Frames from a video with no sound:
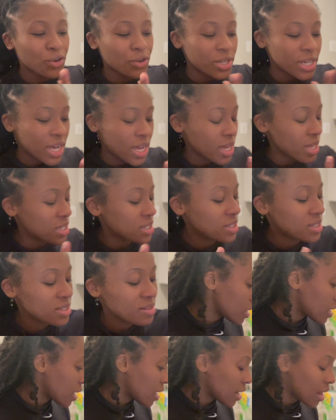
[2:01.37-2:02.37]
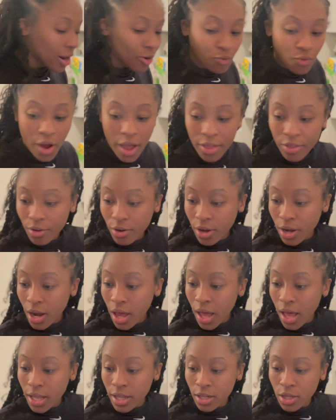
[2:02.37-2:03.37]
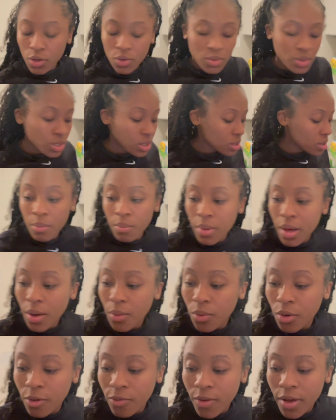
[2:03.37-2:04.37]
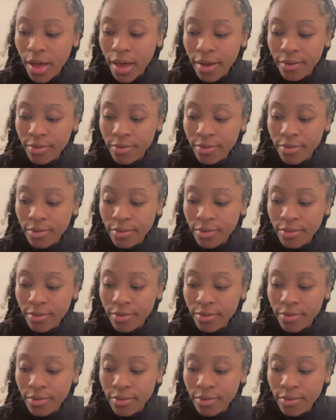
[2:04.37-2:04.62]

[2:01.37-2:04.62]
taste, and I'd rather not use it, but I will if I have